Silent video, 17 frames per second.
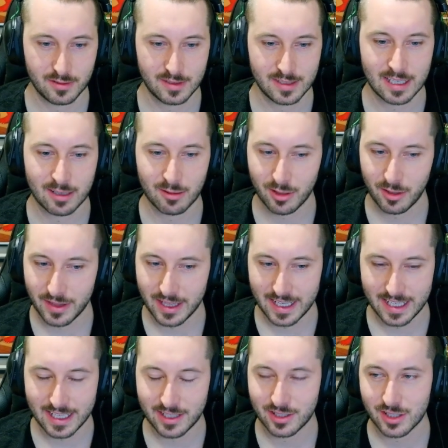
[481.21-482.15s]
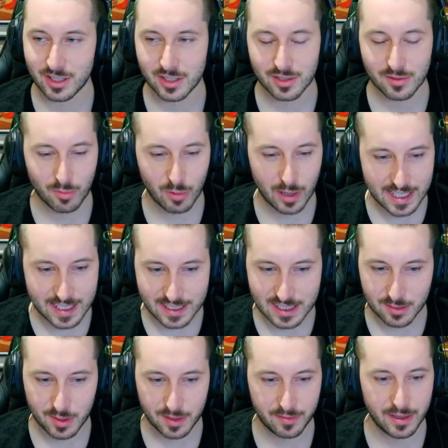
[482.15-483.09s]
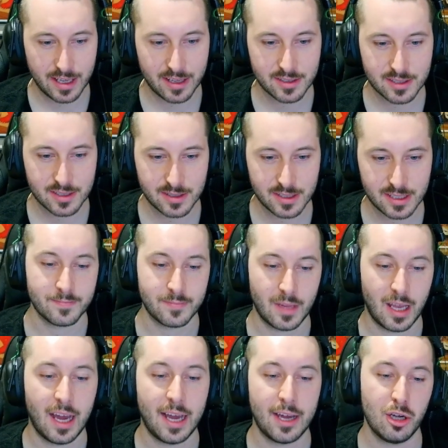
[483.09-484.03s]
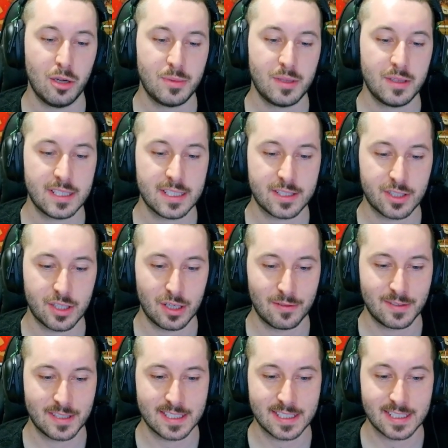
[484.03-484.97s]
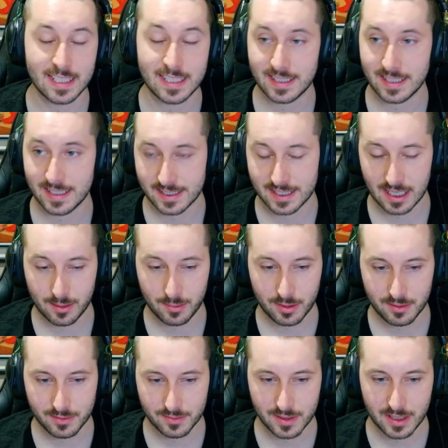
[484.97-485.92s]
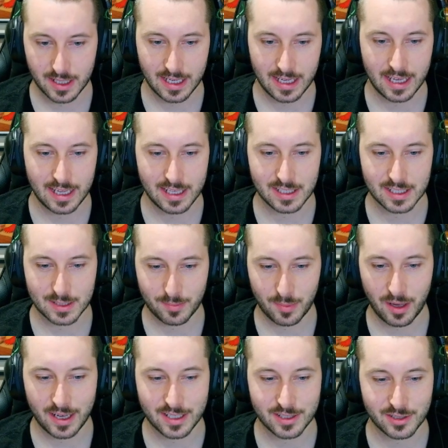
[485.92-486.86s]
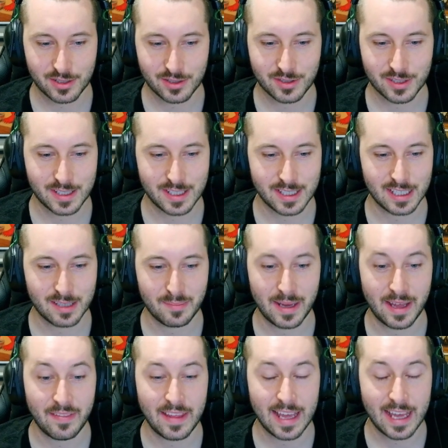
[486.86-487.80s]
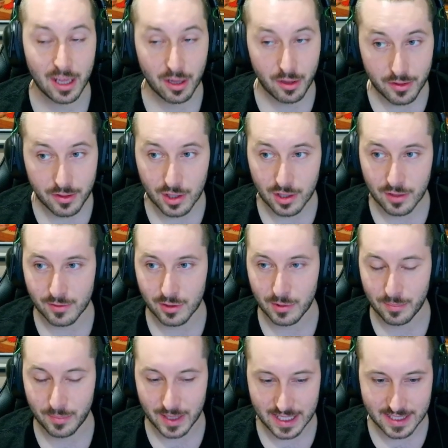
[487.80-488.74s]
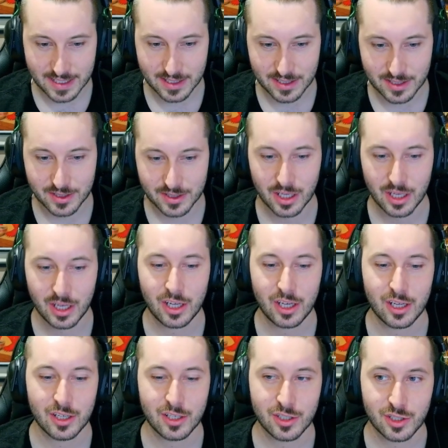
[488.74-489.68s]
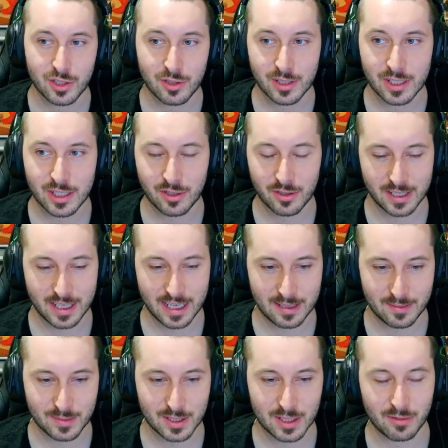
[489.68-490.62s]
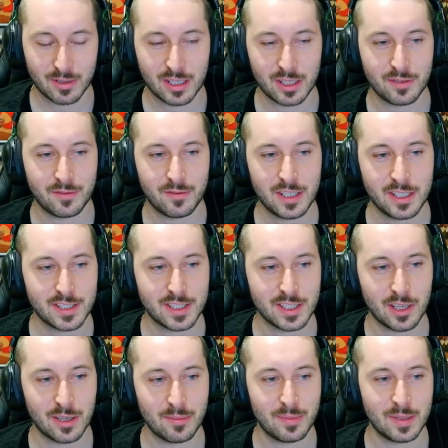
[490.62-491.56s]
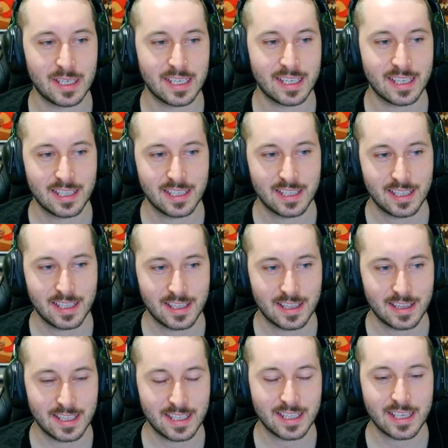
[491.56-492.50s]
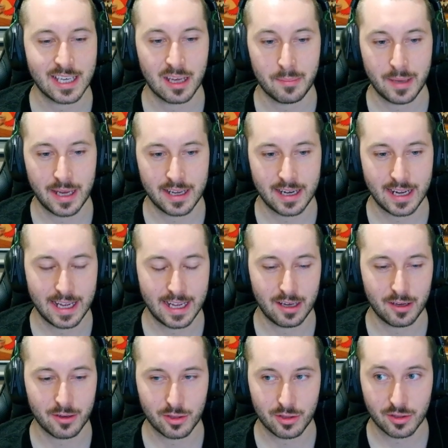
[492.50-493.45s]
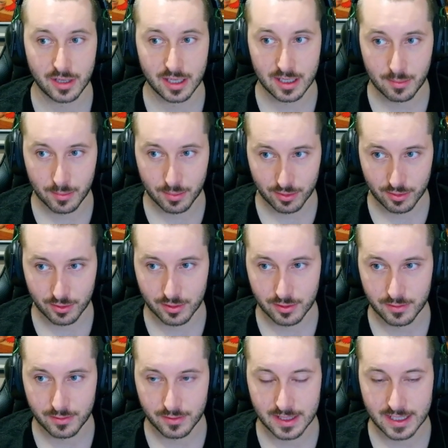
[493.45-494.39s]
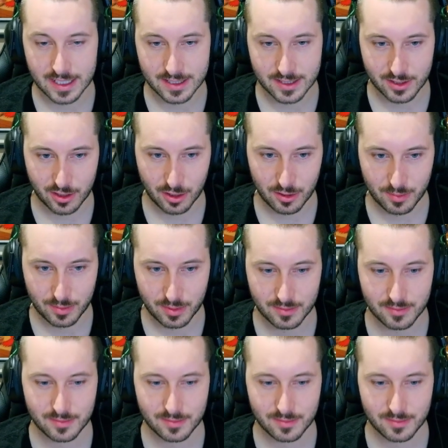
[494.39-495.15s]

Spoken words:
They're all there, just waiting to be found. I hope that this served as a decent example and inspires you to think about the health of your pieces during your game. So when you finish the opening, think about how you can improve their scope.